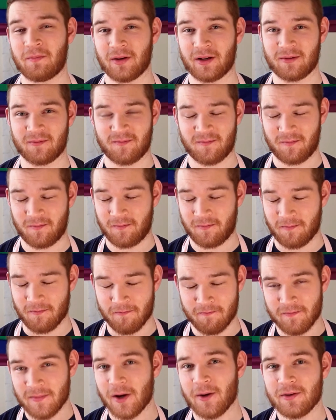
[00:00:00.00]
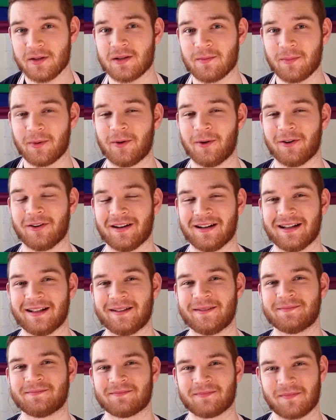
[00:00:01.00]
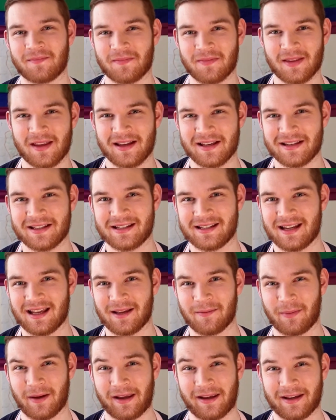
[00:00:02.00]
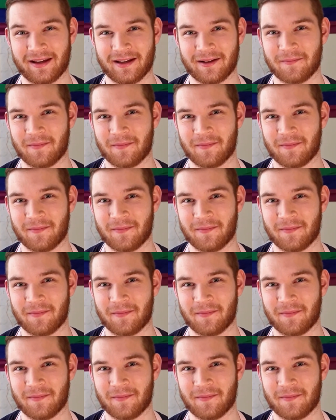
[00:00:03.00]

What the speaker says: but most importantly, stay baking.